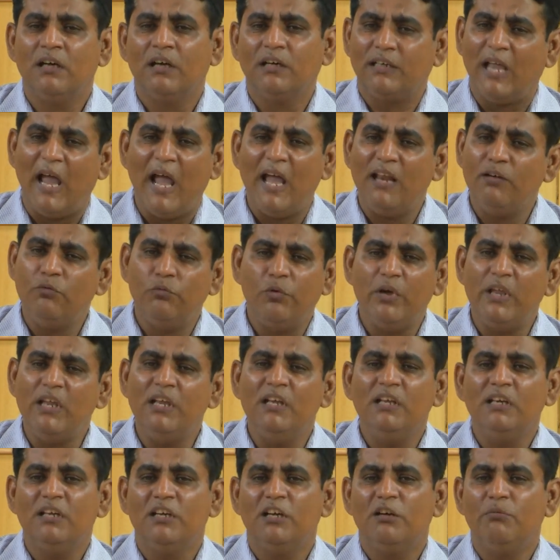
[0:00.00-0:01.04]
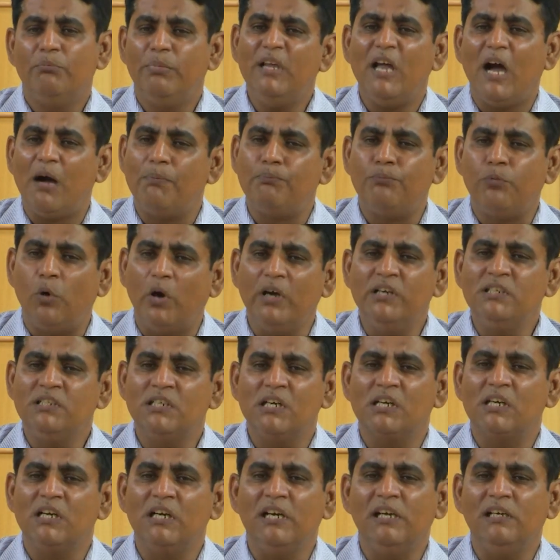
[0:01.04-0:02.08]
Can we be
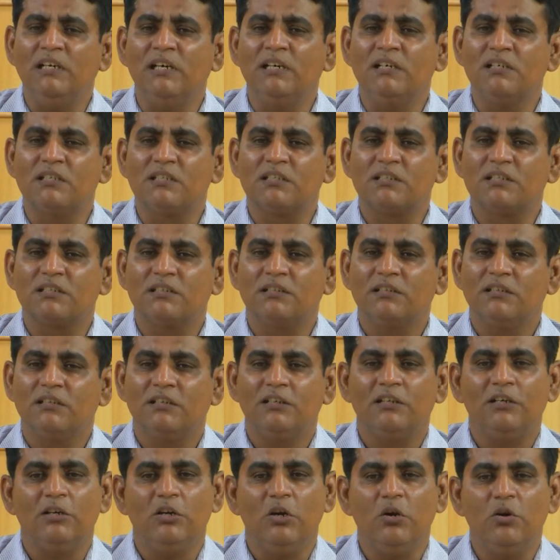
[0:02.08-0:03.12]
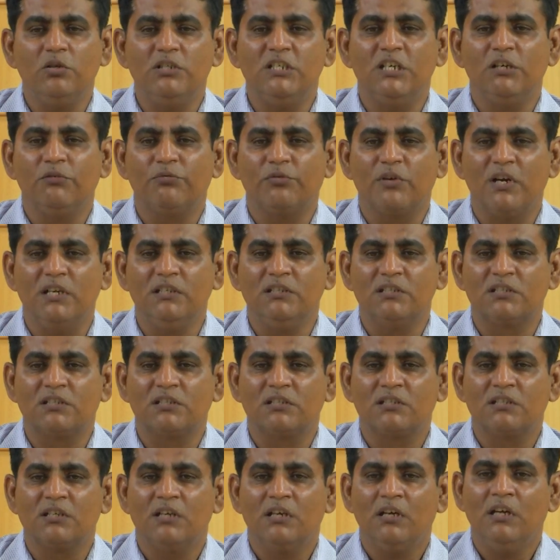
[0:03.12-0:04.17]
appointed leaders? No, dear
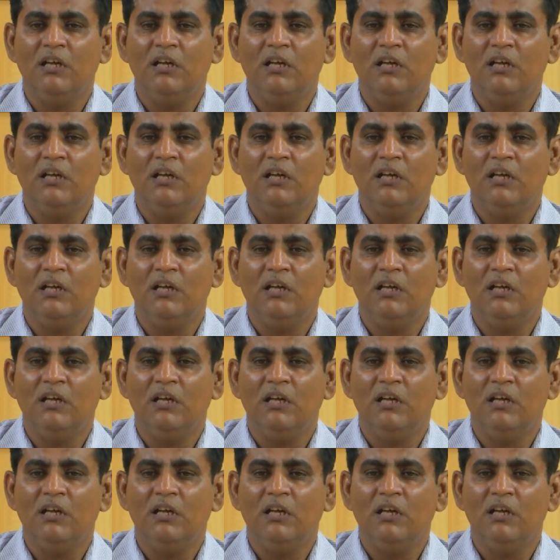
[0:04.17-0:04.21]
friends.